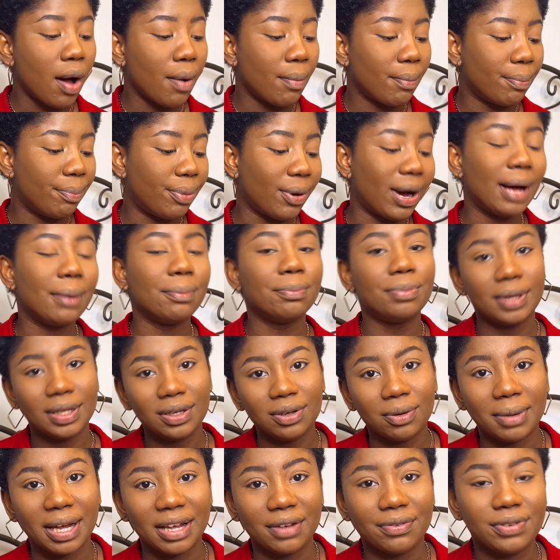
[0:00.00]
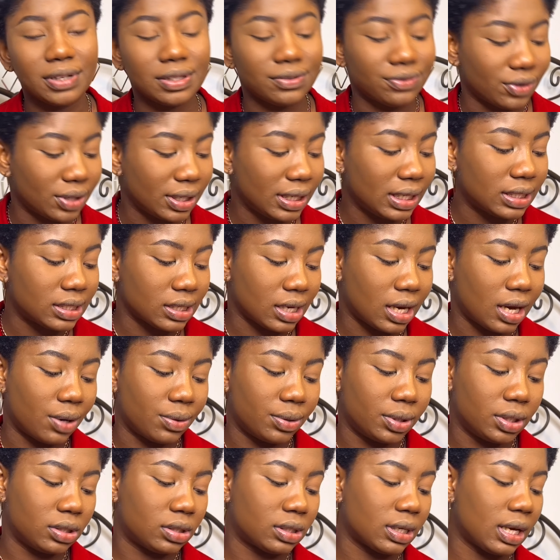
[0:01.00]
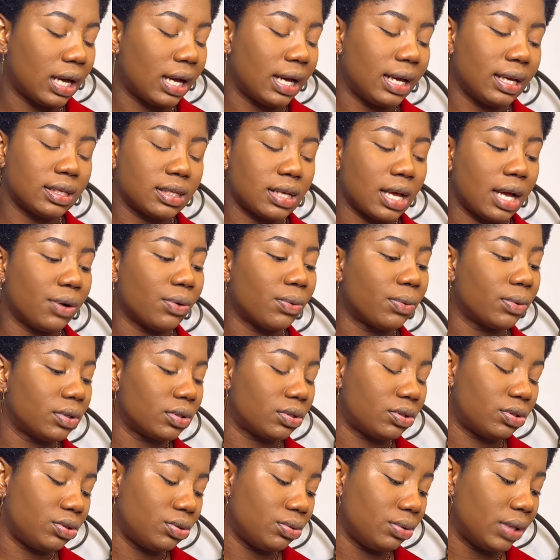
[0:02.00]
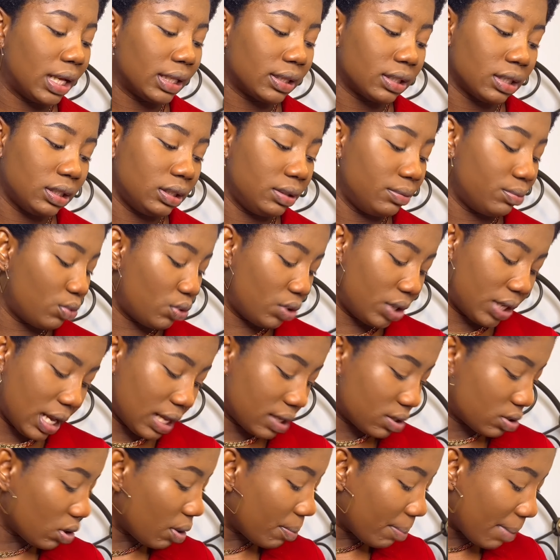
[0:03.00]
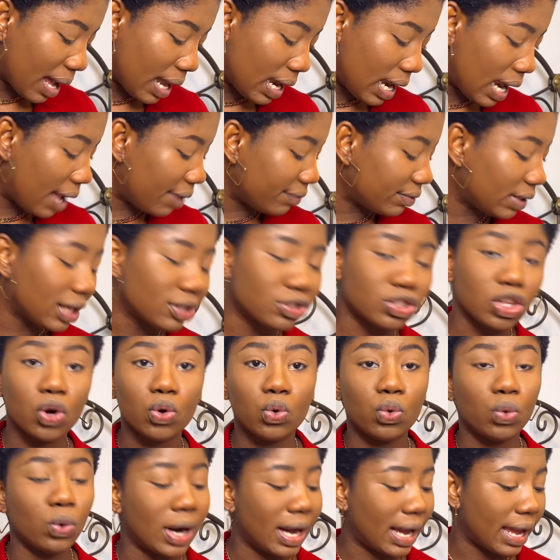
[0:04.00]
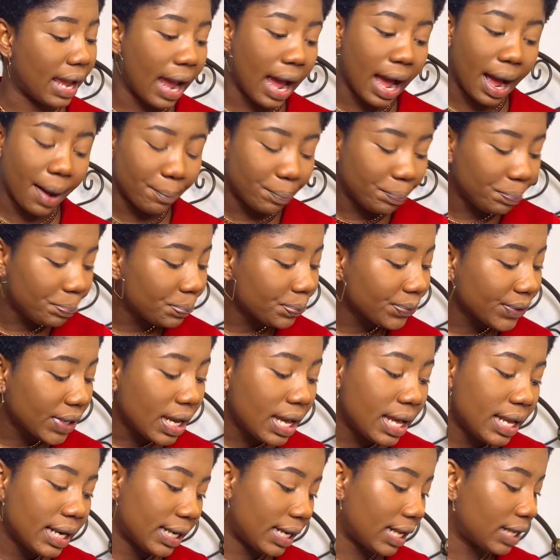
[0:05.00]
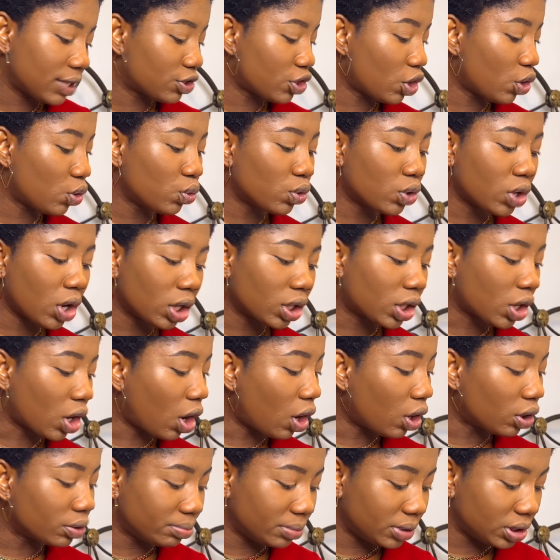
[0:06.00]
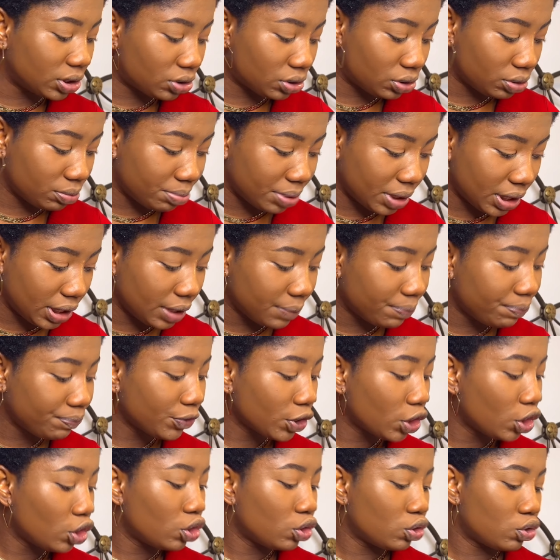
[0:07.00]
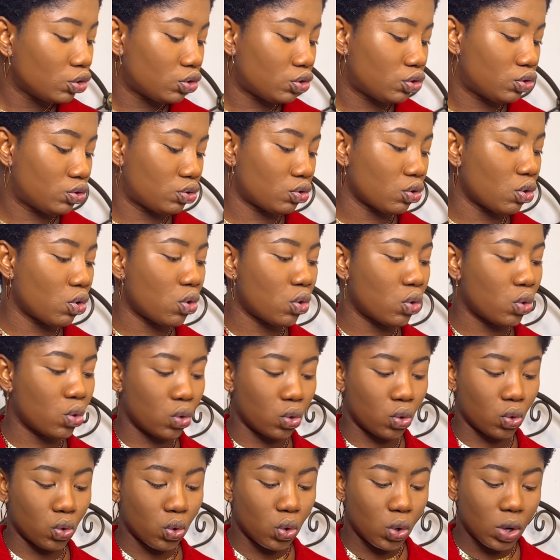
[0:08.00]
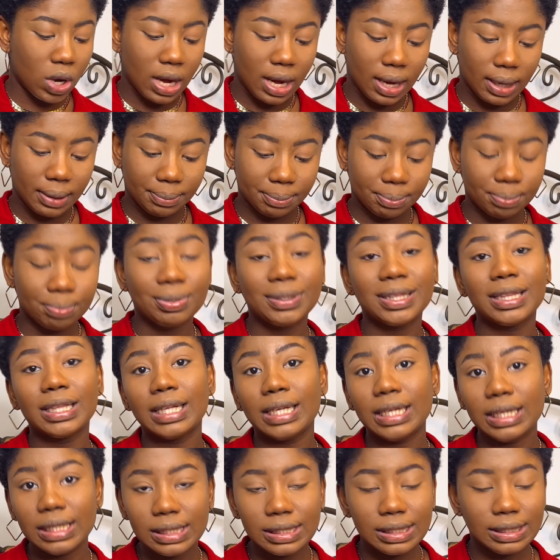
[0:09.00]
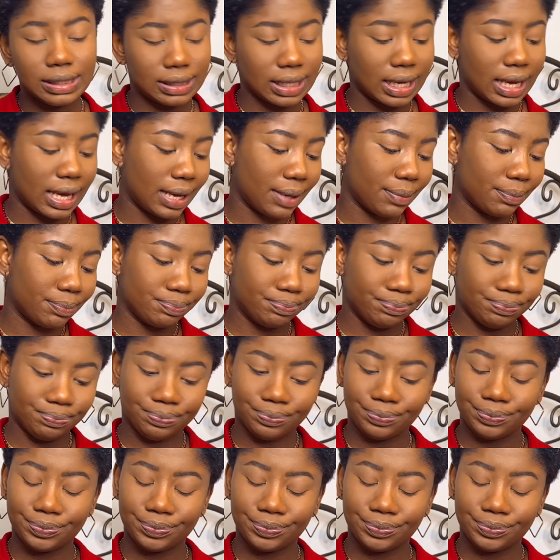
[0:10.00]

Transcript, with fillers: But I'm being on my feet for eight hours, guys. I don't want to do that anymore. That's not my life. That's not who I am that's not who god called me to be so please um